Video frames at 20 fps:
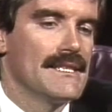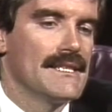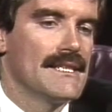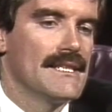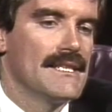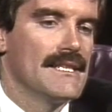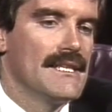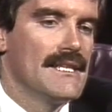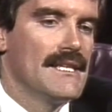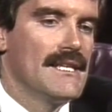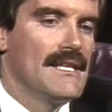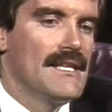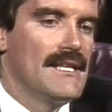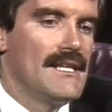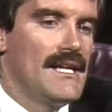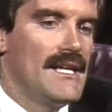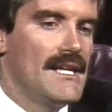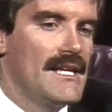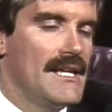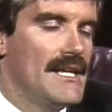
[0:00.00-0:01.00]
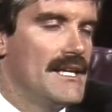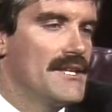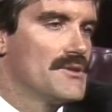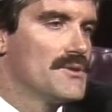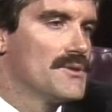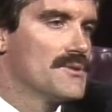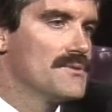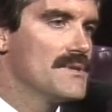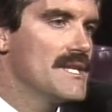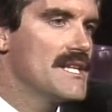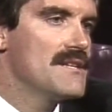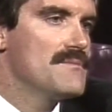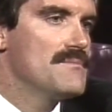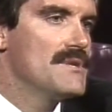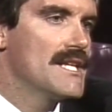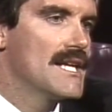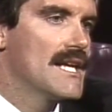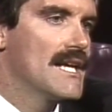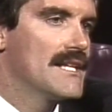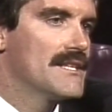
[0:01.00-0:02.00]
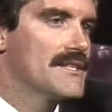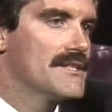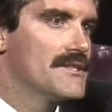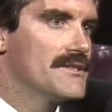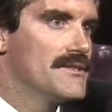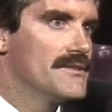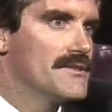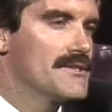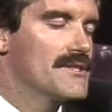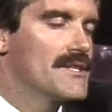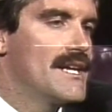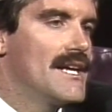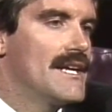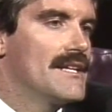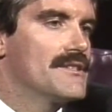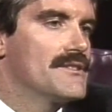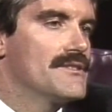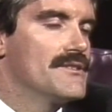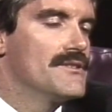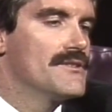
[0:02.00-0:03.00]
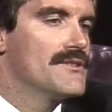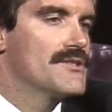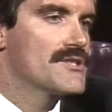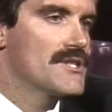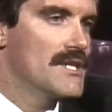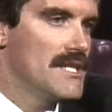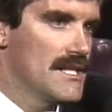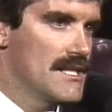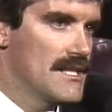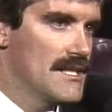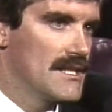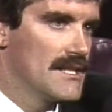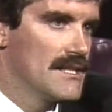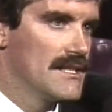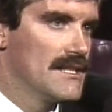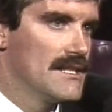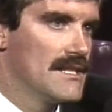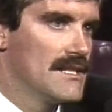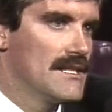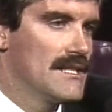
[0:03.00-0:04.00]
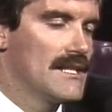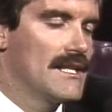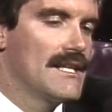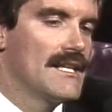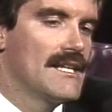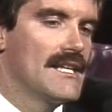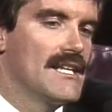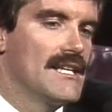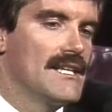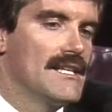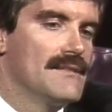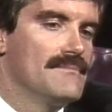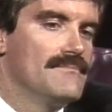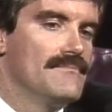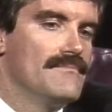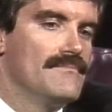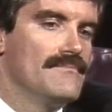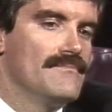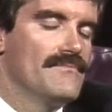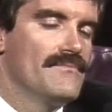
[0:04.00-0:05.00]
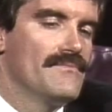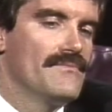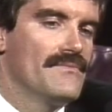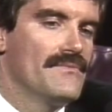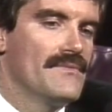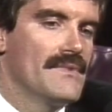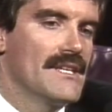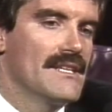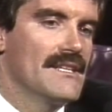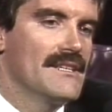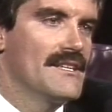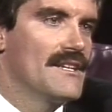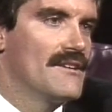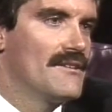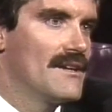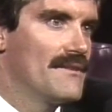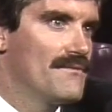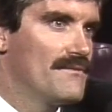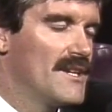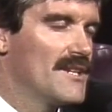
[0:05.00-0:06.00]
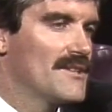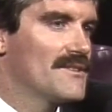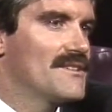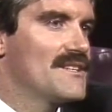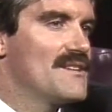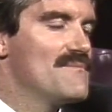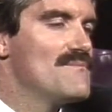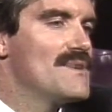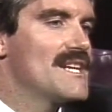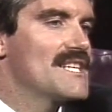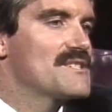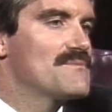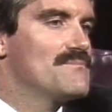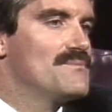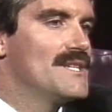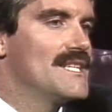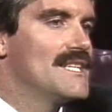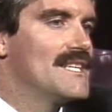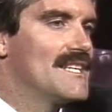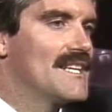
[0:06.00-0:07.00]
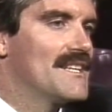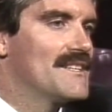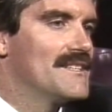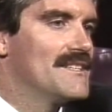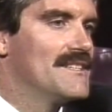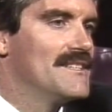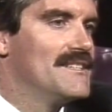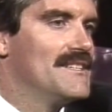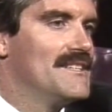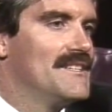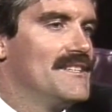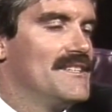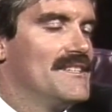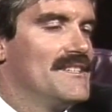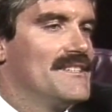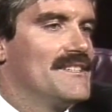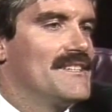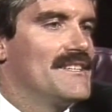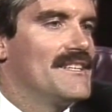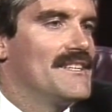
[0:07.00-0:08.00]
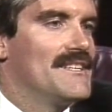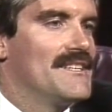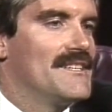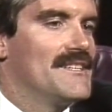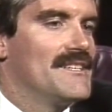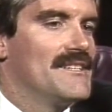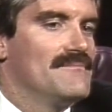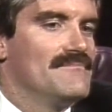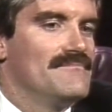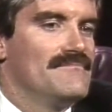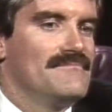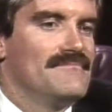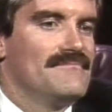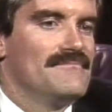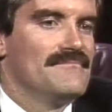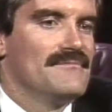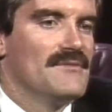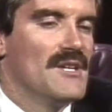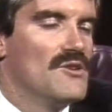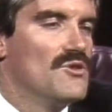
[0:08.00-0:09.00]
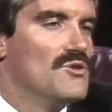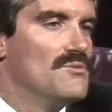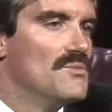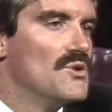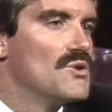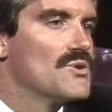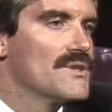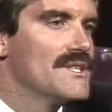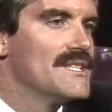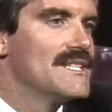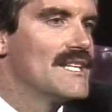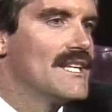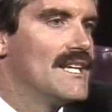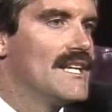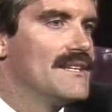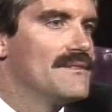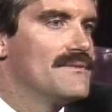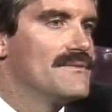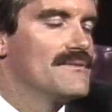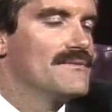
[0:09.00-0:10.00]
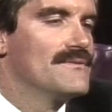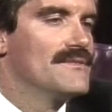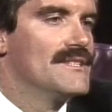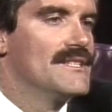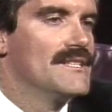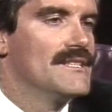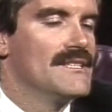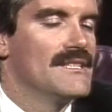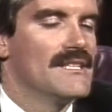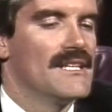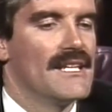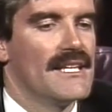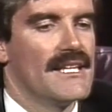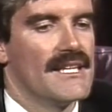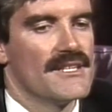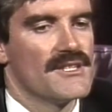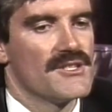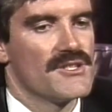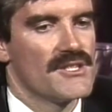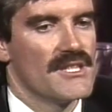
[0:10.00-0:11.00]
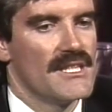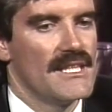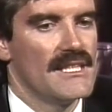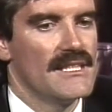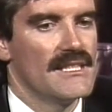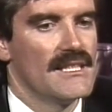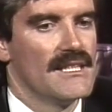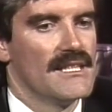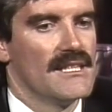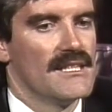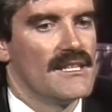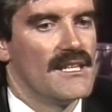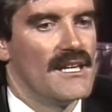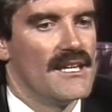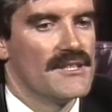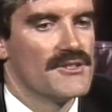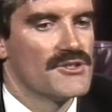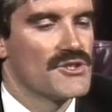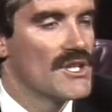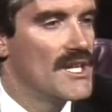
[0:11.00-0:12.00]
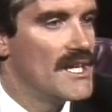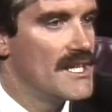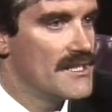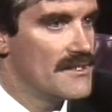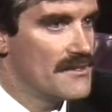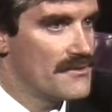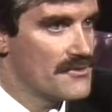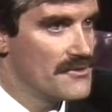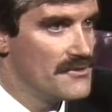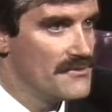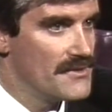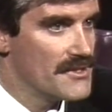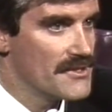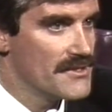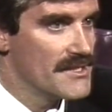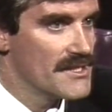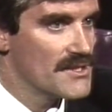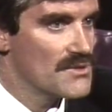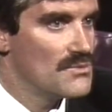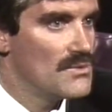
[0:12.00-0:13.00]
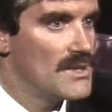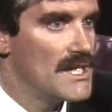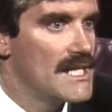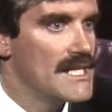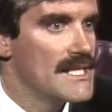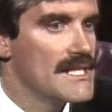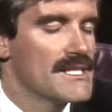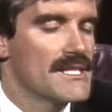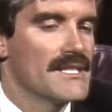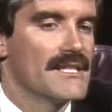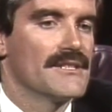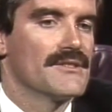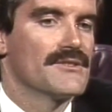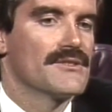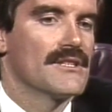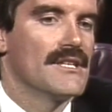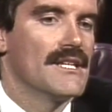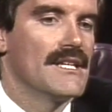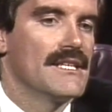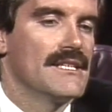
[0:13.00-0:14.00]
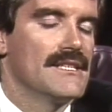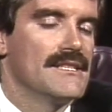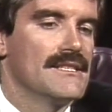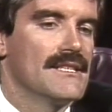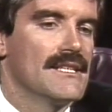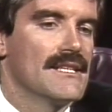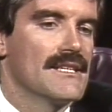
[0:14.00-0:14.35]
I had already begun to start to seek. I felt there must be another or more in life than I had seen. I'd tried it through various ways. I'd tried